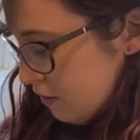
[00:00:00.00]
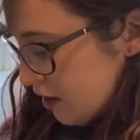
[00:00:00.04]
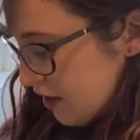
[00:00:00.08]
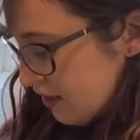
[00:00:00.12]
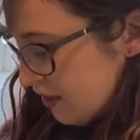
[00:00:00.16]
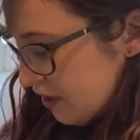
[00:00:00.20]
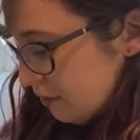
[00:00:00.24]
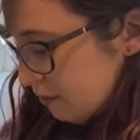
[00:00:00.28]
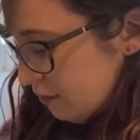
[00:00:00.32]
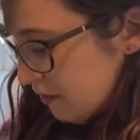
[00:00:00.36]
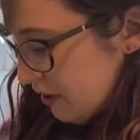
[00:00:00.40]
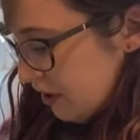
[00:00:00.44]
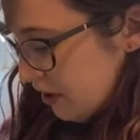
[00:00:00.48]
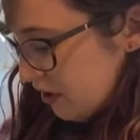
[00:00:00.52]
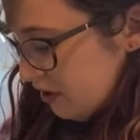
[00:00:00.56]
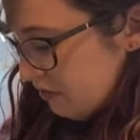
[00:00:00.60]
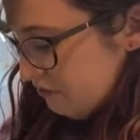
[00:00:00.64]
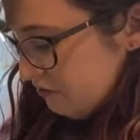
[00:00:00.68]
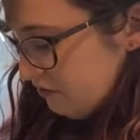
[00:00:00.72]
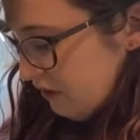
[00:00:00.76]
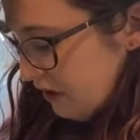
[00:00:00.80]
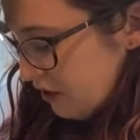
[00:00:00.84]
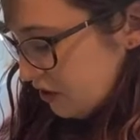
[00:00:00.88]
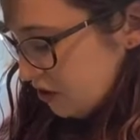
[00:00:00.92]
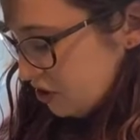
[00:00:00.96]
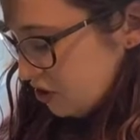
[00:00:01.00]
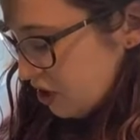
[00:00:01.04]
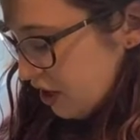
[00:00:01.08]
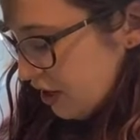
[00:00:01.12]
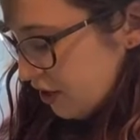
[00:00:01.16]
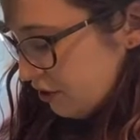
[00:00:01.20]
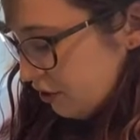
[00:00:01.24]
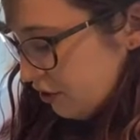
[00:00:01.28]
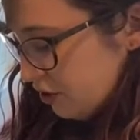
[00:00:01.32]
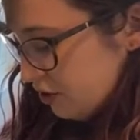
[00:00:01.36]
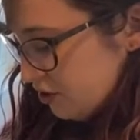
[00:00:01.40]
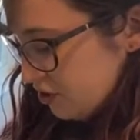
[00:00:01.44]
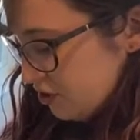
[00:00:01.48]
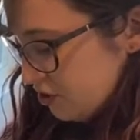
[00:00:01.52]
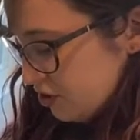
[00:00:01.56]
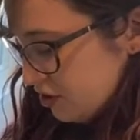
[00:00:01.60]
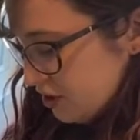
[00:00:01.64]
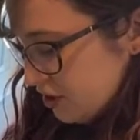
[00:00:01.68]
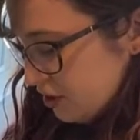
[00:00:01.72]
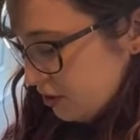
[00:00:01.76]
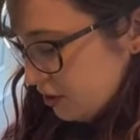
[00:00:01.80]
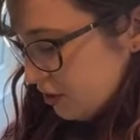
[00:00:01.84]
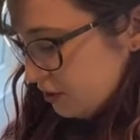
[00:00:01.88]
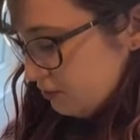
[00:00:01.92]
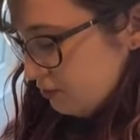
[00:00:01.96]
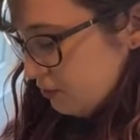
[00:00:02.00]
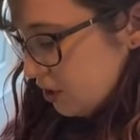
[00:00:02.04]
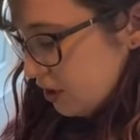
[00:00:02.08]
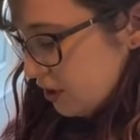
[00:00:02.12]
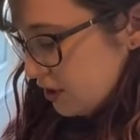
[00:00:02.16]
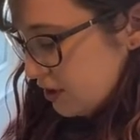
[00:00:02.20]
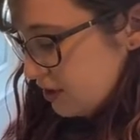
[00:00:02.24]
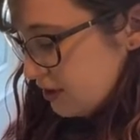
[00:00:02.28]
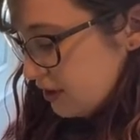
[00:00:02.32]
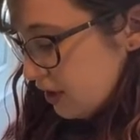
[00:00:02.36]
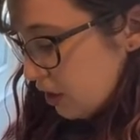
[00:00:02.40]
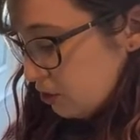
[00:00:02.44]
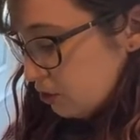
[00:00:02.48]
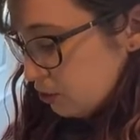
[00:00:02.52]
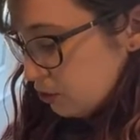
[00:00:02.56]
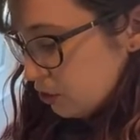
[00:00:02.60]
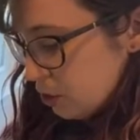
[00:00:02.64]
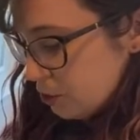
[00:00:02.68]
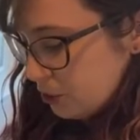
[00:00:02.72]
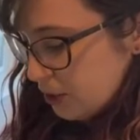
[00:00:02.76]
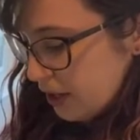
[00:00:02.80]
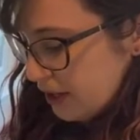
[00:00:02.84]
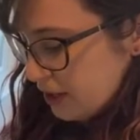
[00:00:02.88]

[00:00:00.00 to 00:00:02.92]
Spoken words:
And then my fake cheddar is just a subtle note.